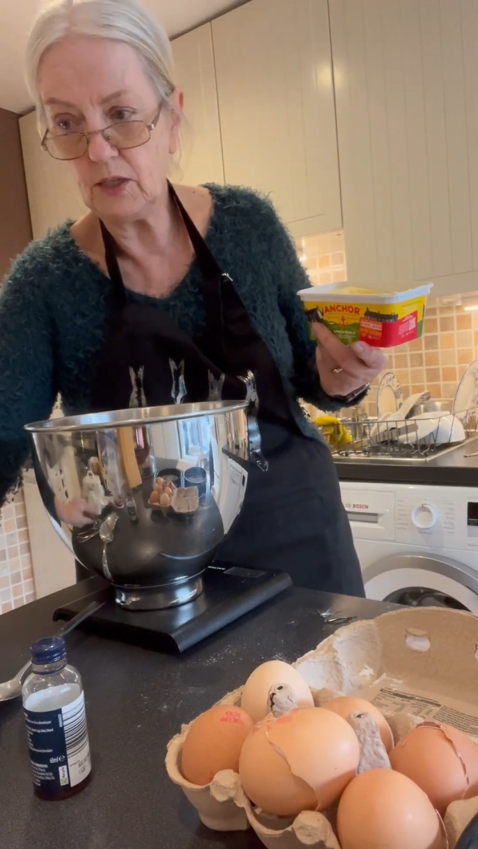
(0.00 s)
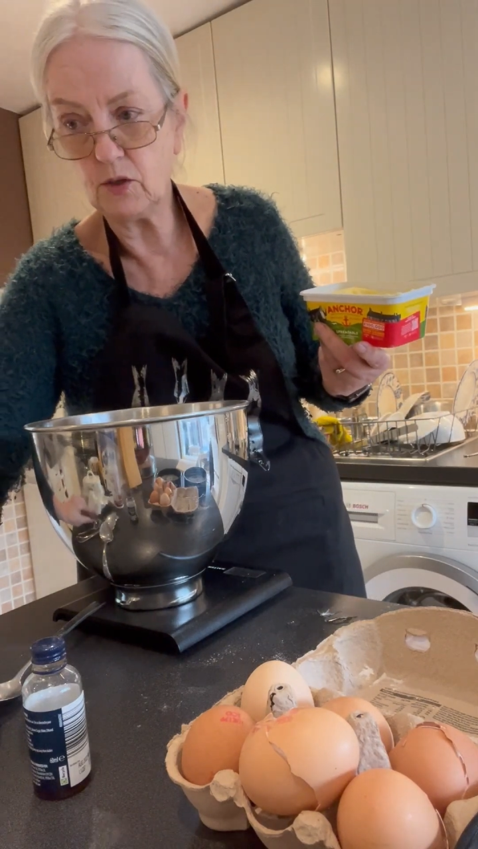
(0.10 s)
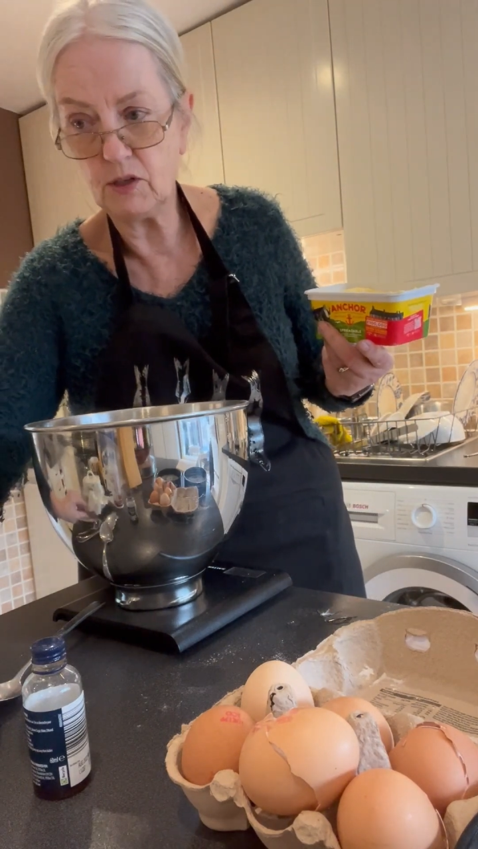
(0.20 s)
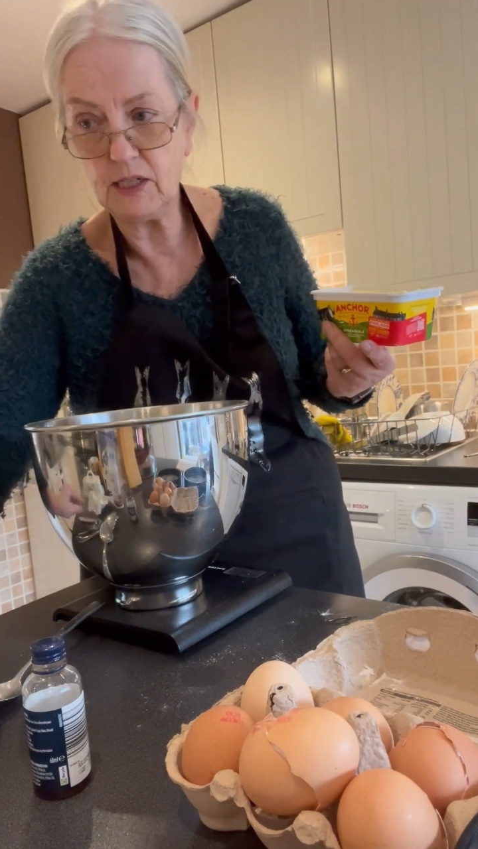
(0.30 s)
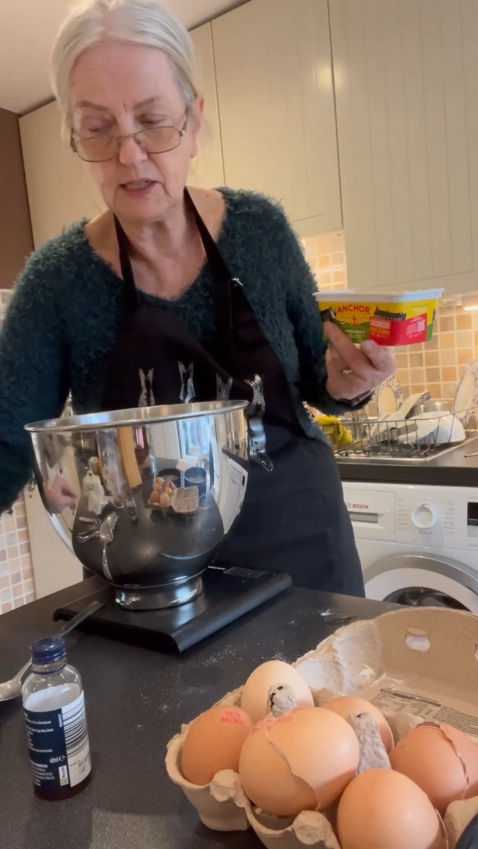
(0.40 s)

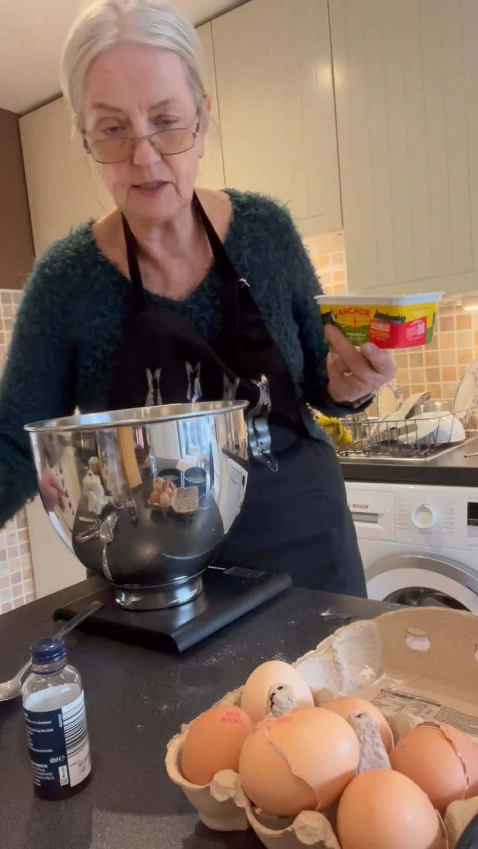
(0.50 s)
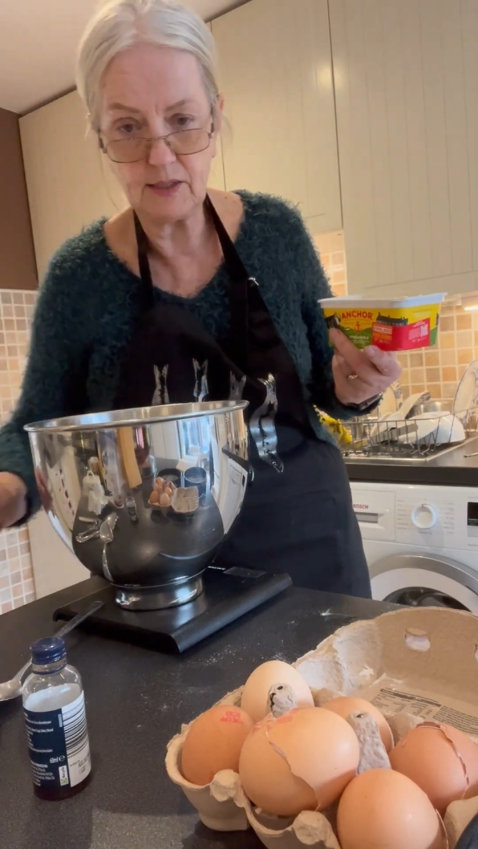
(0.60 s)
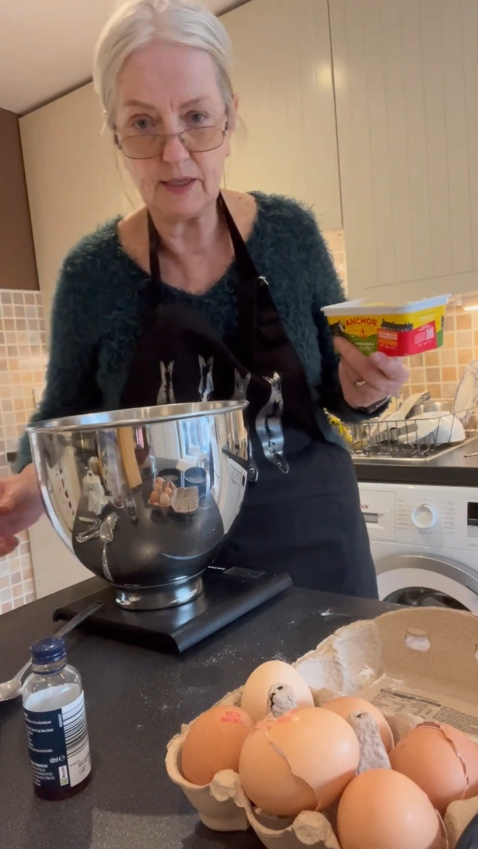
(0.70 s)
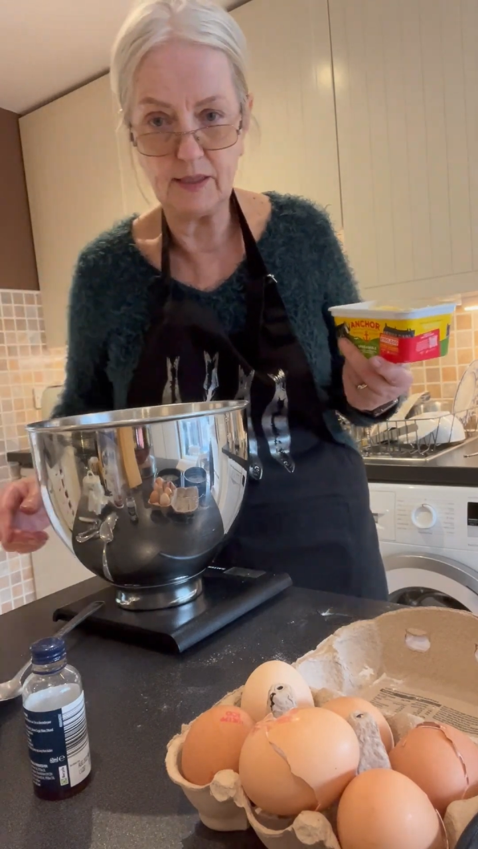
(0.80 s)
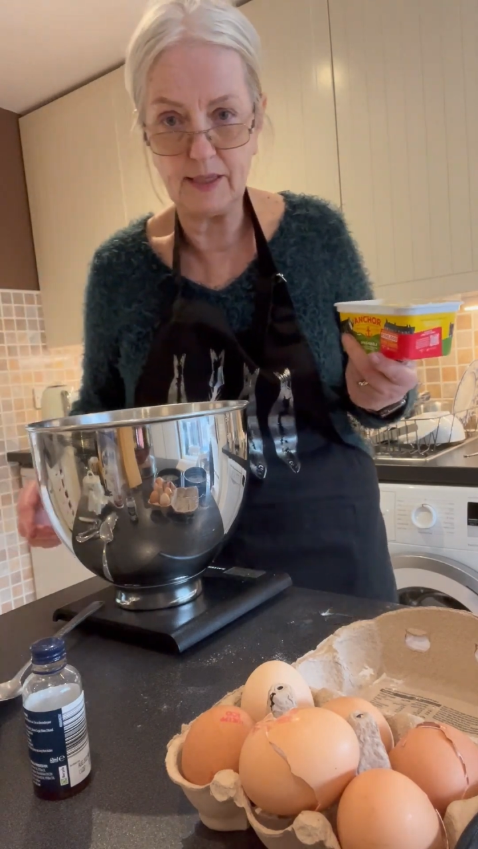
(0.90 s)

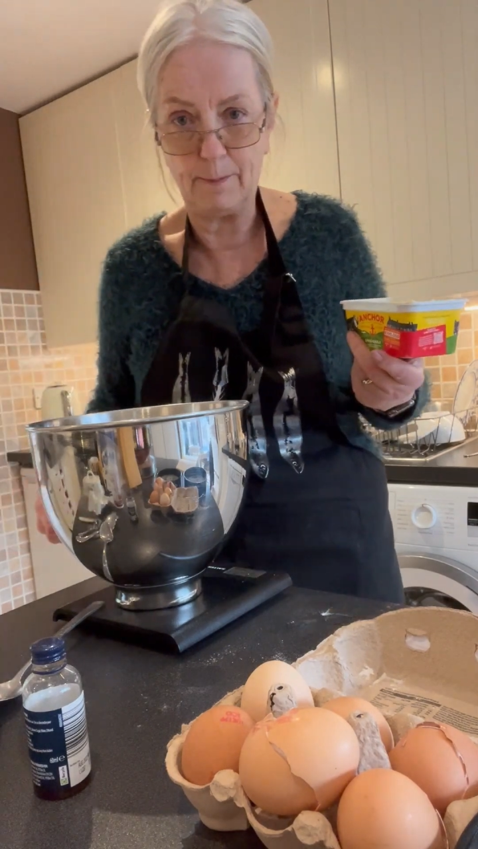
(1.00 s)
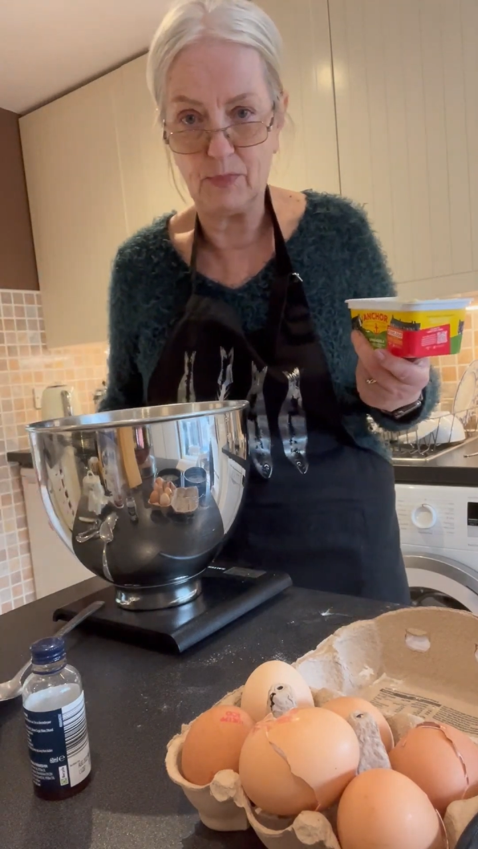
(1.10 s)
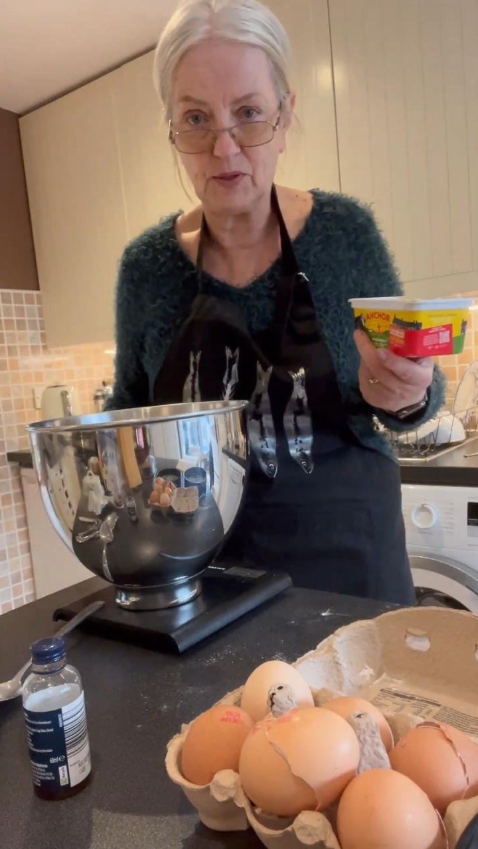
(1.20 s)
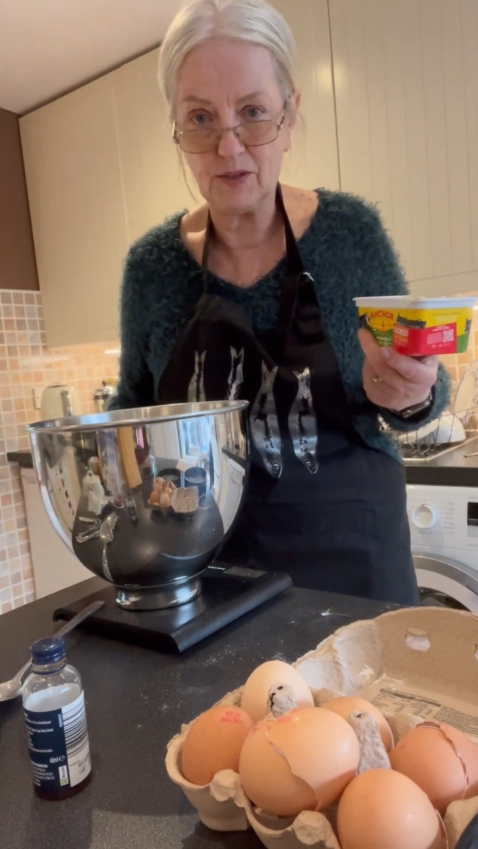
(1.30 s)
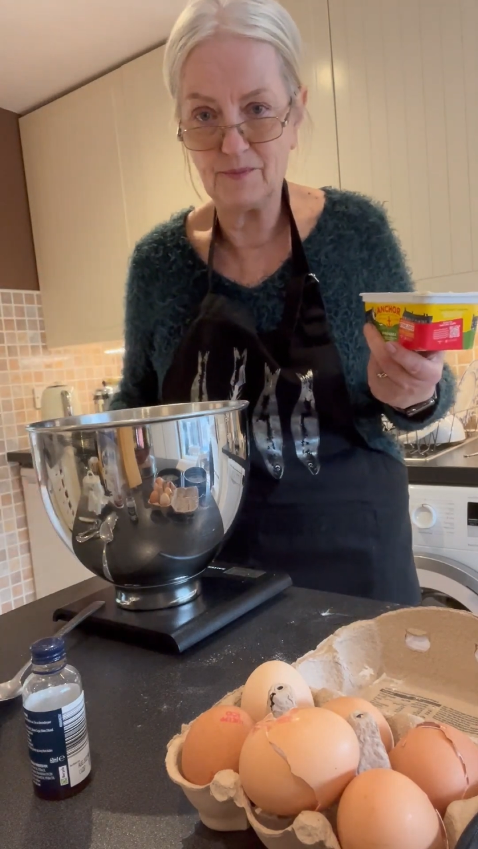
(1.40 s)
ingredients
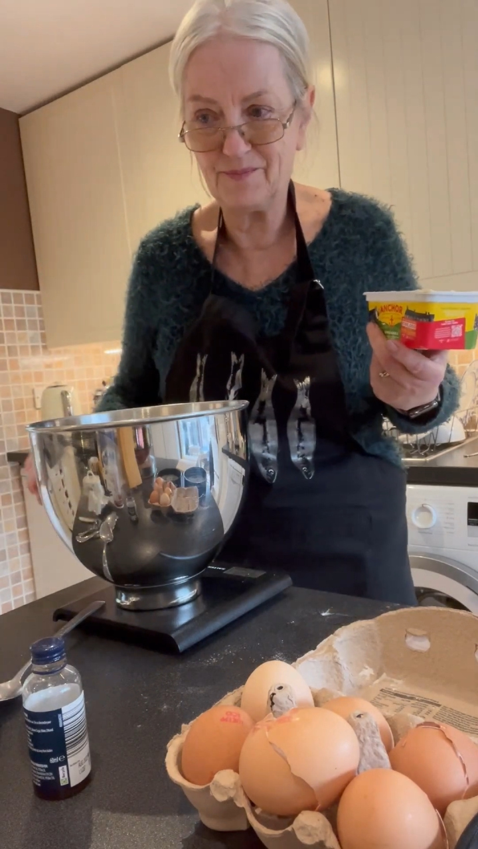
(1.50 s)
assembled.